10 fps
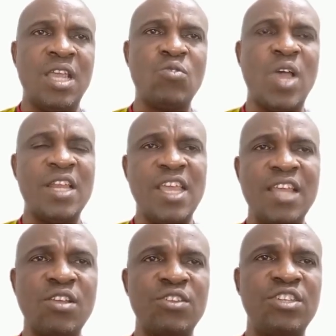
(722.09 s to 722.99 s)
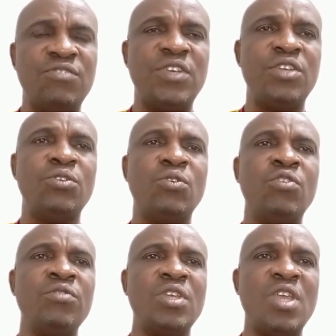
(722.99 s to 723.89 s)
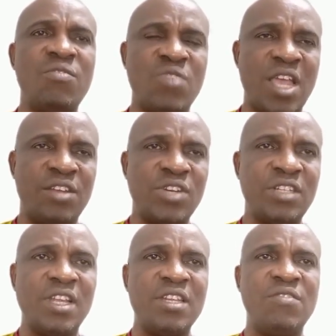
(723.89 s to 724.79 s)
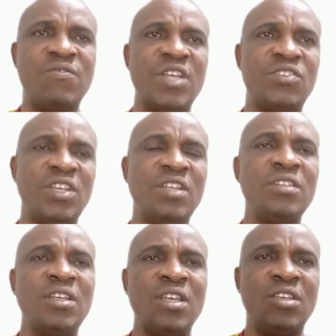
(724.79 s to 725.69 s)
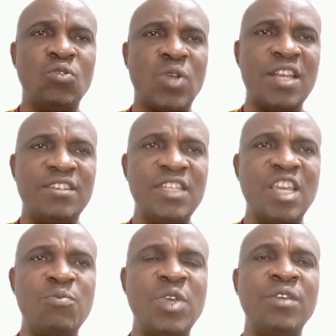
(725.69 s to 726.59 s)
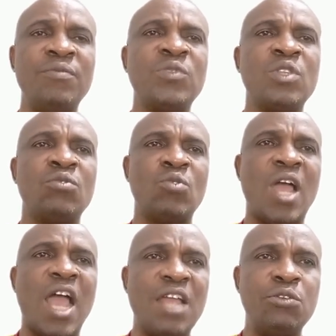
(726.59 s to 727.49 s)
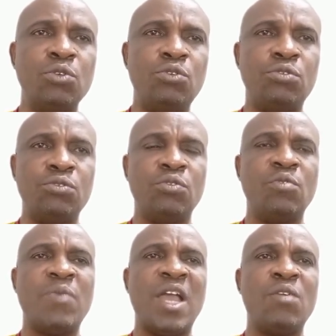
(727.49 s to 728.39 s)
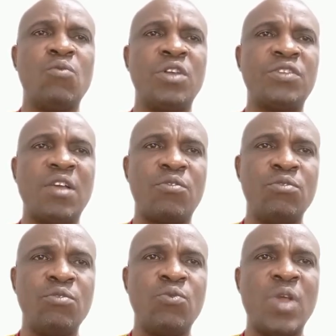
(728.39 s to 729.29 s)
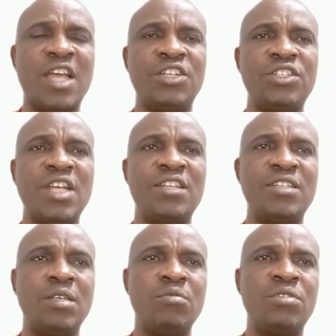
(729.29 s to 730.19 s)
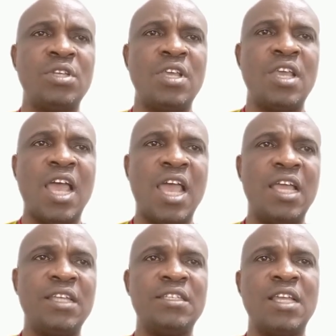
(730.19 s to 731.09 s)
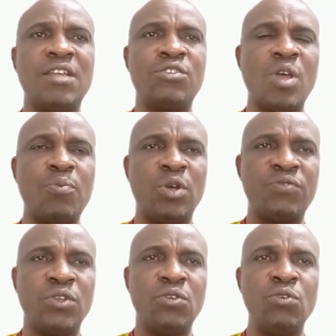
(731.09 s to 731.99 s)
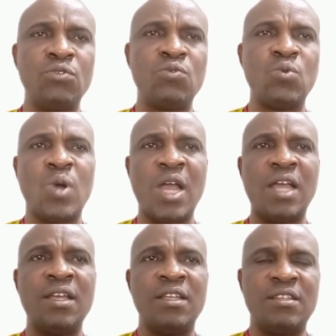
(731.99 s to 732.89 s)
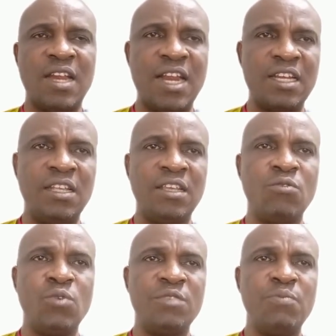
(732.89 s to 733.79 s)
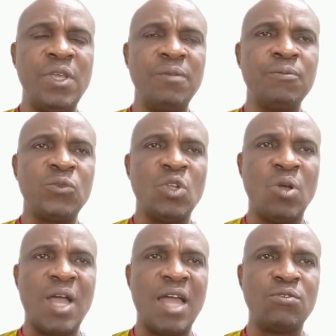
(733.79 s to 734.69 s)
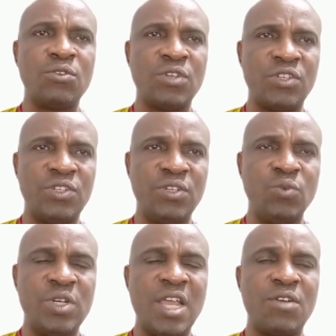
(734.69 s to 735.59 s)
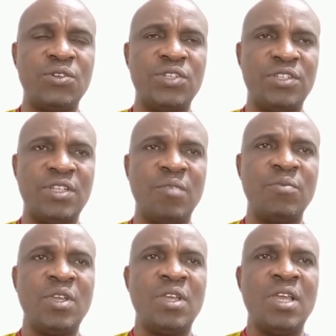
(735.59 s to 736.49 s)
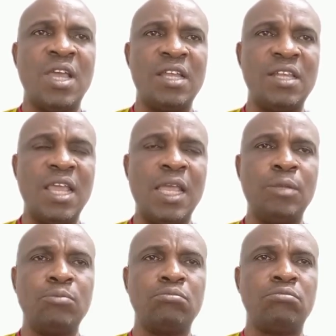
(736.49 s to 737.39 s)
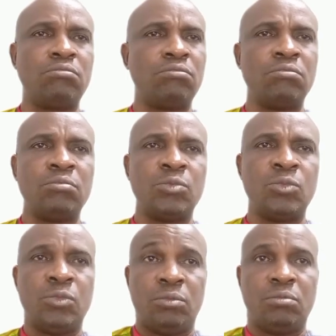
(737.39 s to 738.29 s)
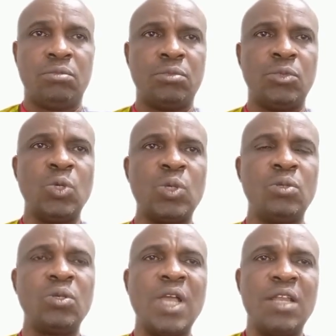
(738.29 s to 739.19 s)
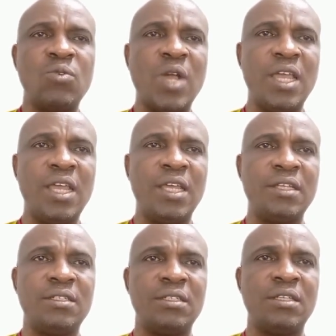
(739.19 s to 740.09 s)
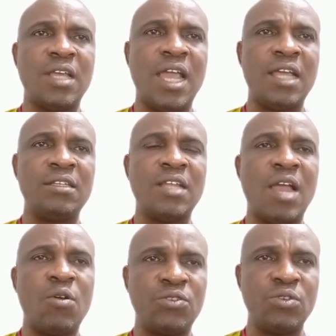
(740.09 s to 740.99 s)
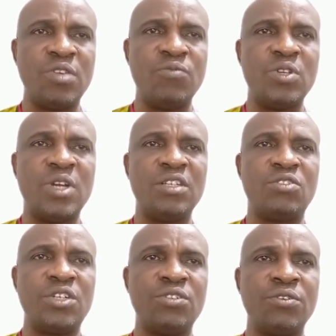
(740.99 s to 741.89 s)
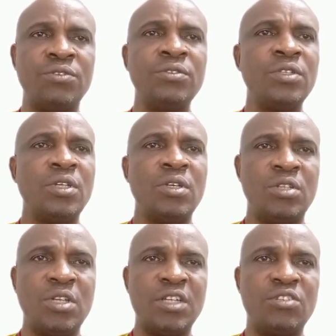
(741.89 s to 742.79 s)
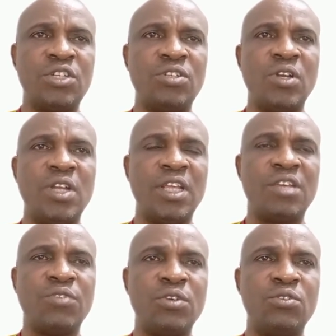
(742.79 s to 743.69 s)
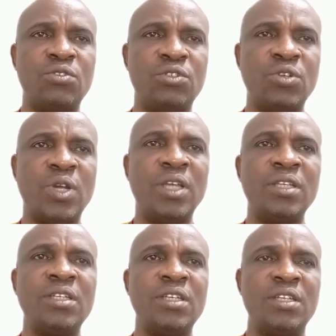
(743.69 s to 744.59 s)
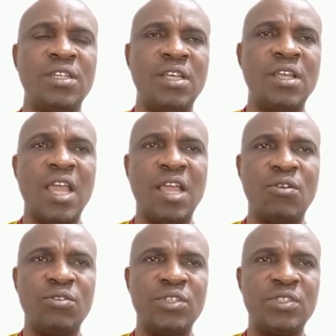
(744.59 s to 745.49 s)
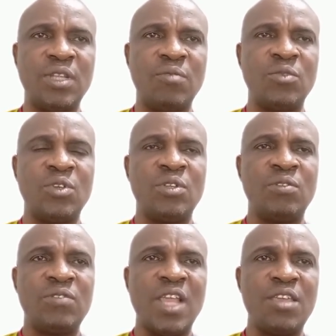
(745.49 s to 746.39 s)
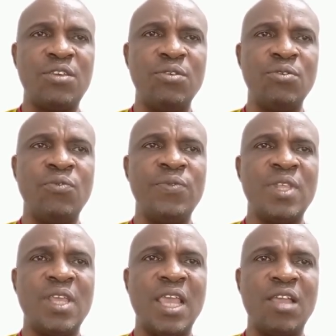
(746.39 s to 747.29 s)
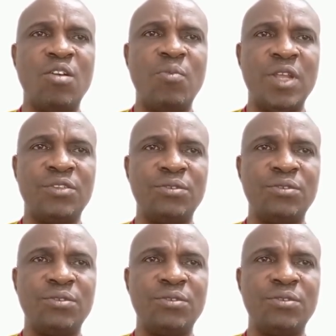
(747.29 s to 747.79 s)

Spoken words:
So at the end of this video, if you are interested in investing, you can DM me. So I add you to my WhatsApp group where I share tips and support for those who are directly with me on how to succeed with the ecosystem. And then you can go ahead and I also give you the registration link for you to join the ecosystem. Thank you and God bless you.